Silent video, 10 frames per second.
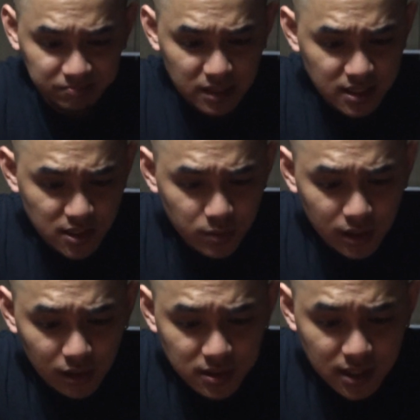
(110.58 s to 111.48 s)
this is what
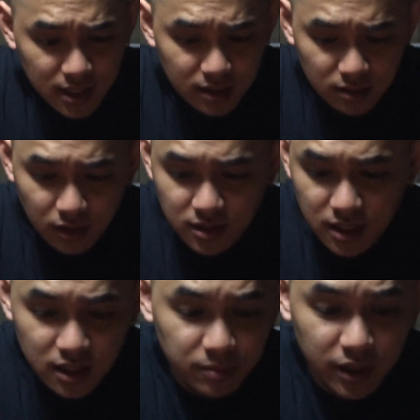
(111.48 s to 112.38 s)
it looks like all
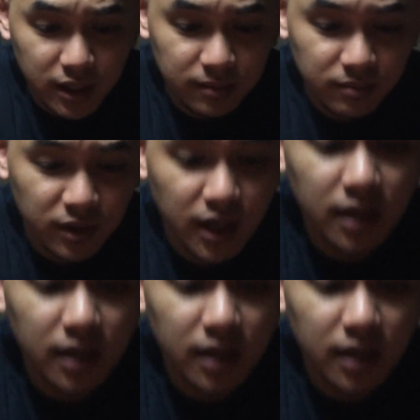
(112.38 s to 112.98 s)
taken apart. All